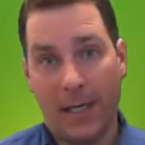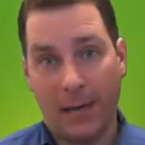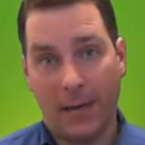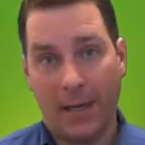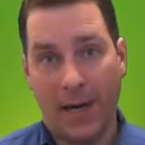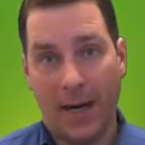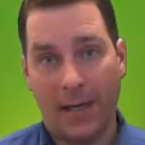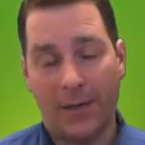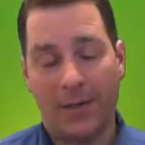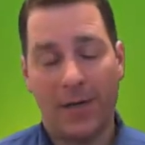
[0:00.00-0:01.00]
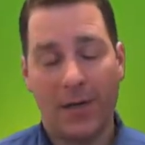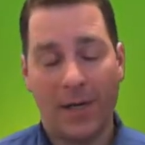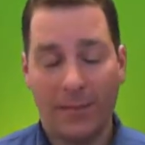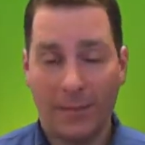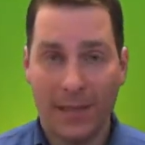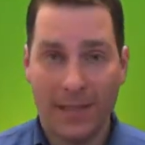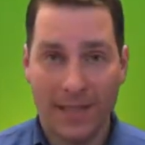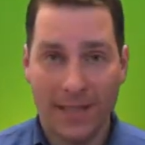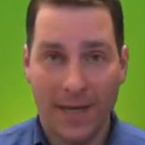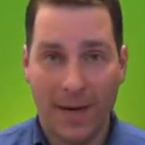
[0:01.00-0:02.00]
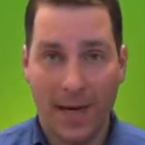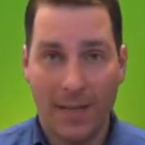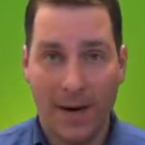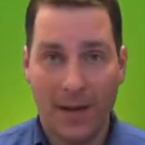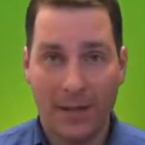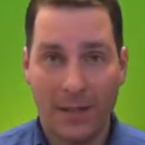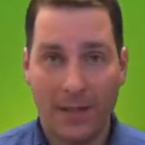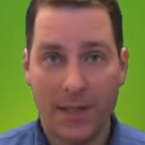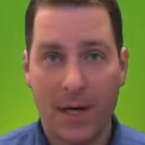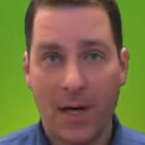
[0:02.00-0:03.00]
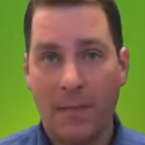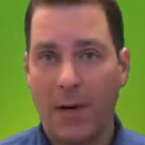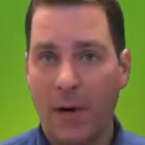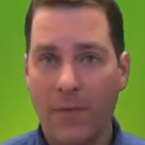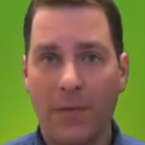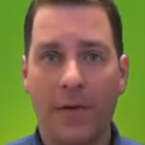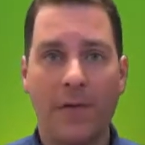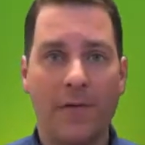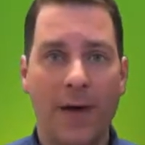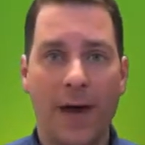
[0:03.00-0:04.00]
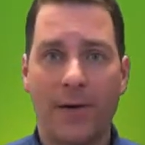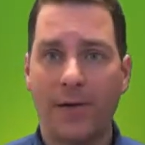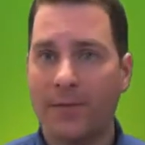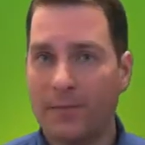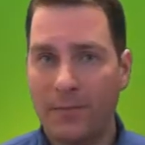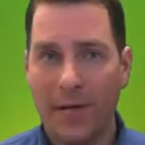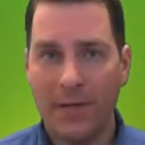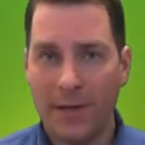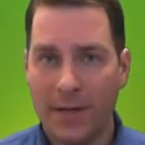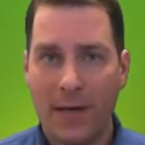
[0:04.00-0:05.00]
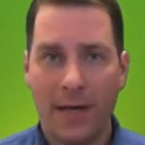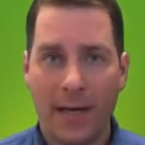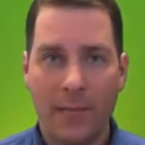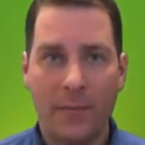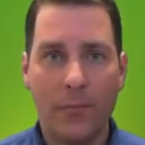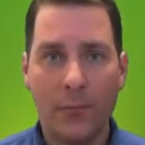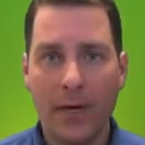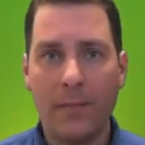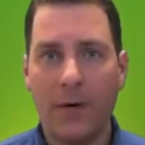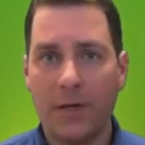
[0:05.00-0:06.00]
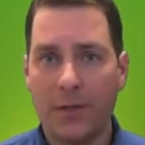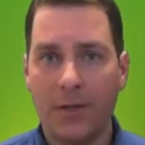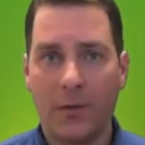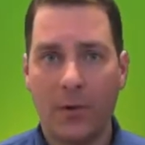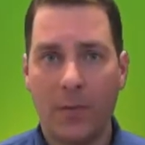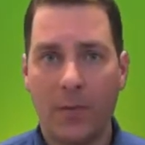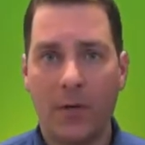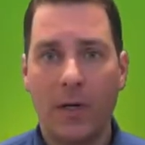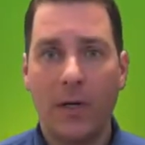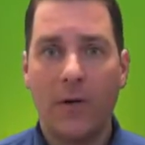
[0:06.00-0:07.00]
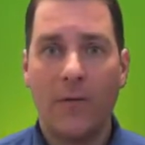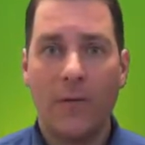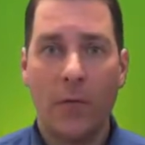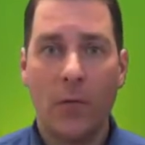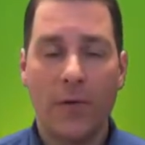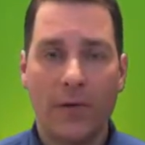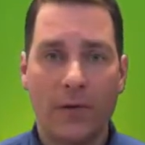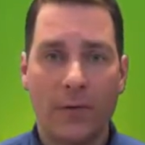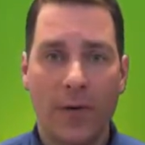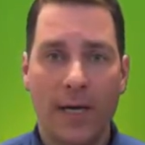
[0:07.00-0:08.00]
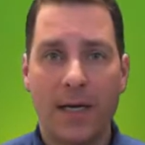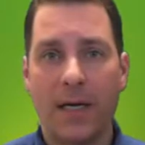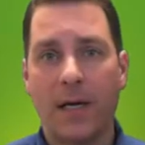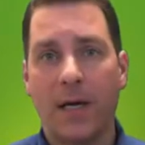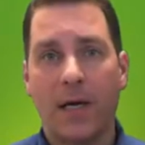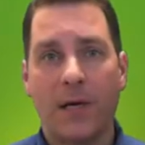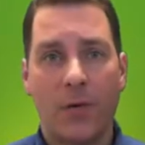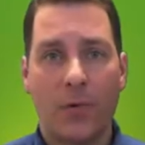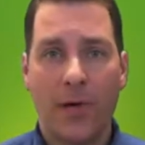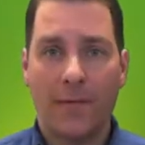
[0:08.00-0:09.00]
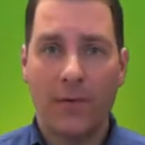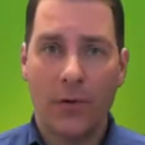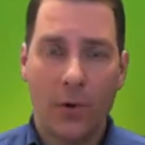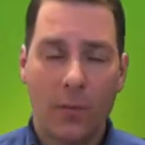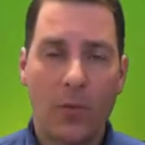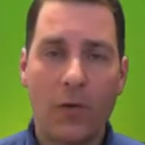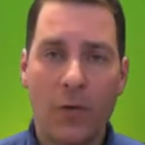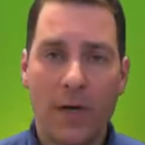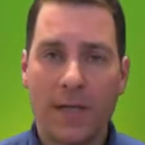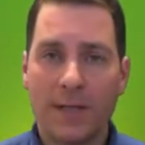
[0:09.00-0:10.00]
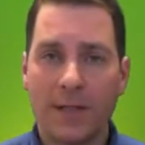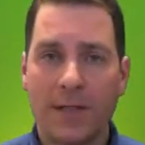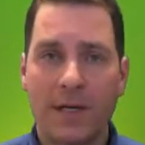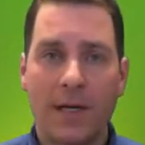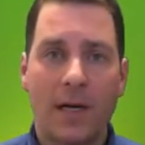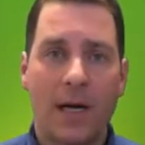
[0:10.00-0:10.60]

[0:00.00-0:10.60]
here at the college. So again, please accept my apologies. But hopefully you found everything, again, pretty much the normal for this week. You will have your normal quiz,